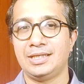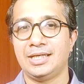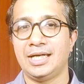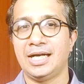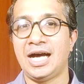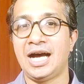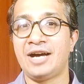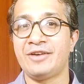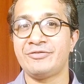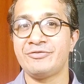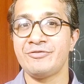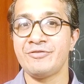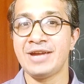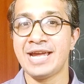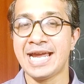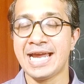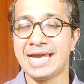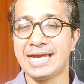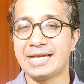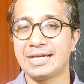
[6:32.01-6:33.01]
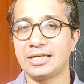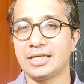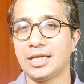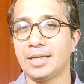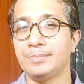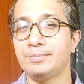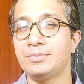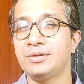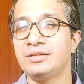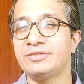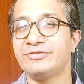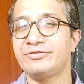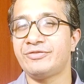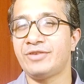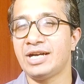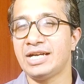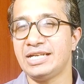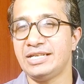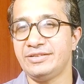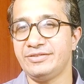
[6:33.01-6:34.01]
Halfway, number
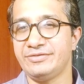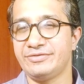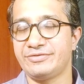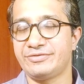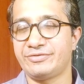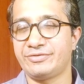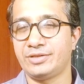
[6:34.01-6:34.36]
5.